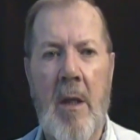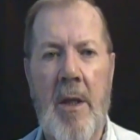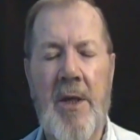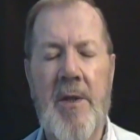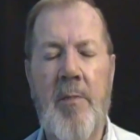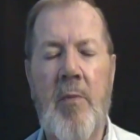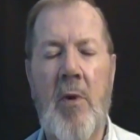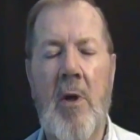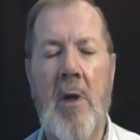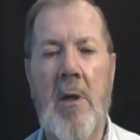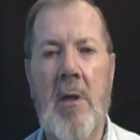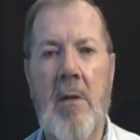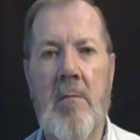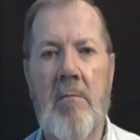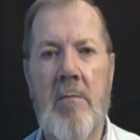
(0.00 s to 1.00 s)
This
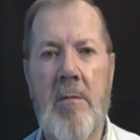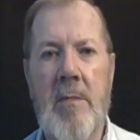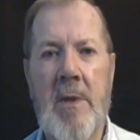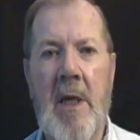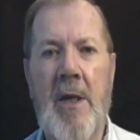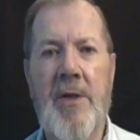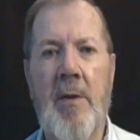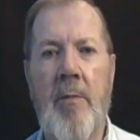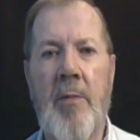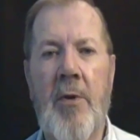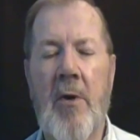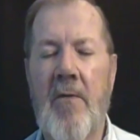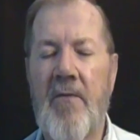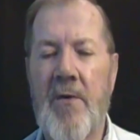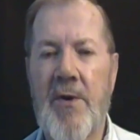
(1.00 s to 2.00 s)
book tells a
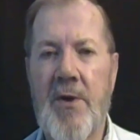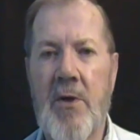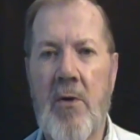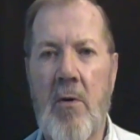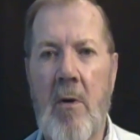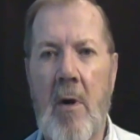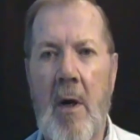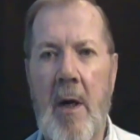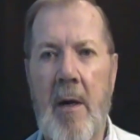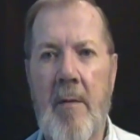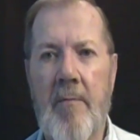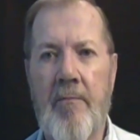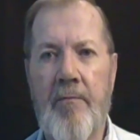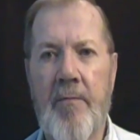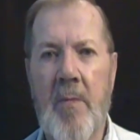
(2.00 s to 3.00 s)
beautiful story.
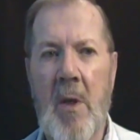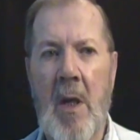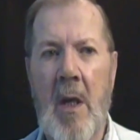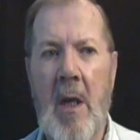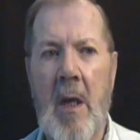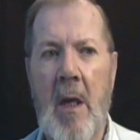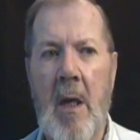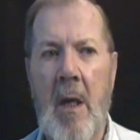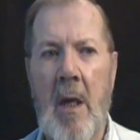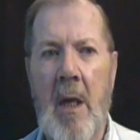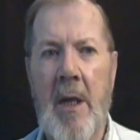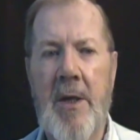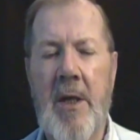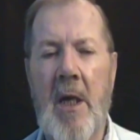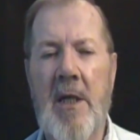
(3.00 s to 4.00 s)

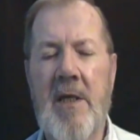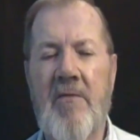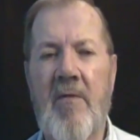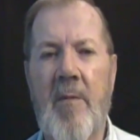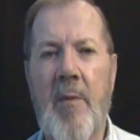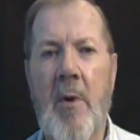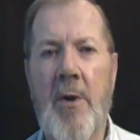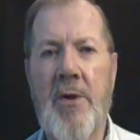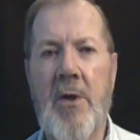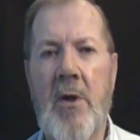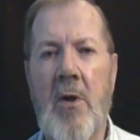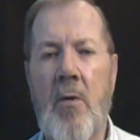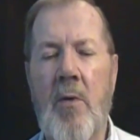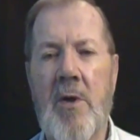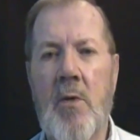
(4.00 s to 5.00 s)
It tells of a person
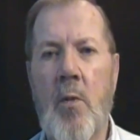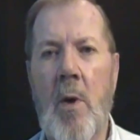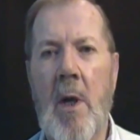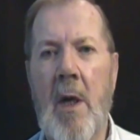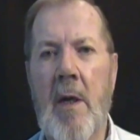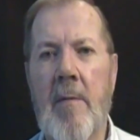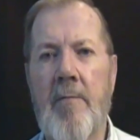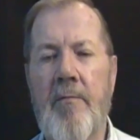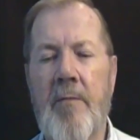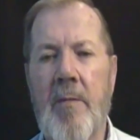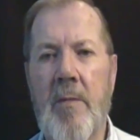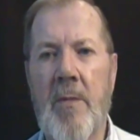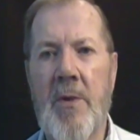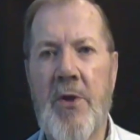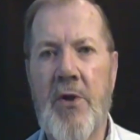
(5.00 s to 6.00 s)
who was willing,
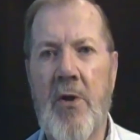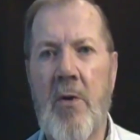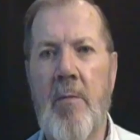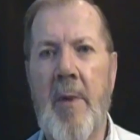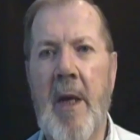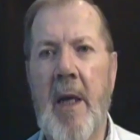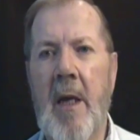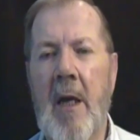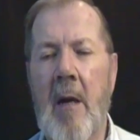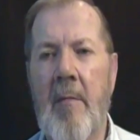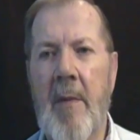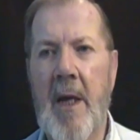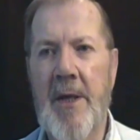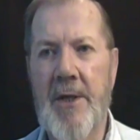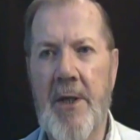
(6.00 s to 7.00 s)
should it
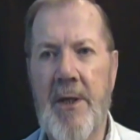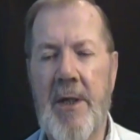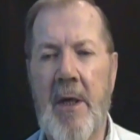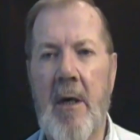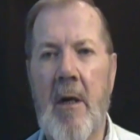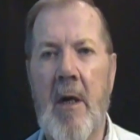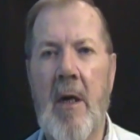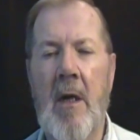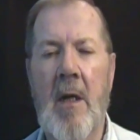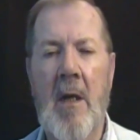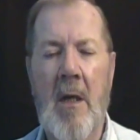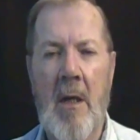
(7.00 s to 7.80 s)
become necessary,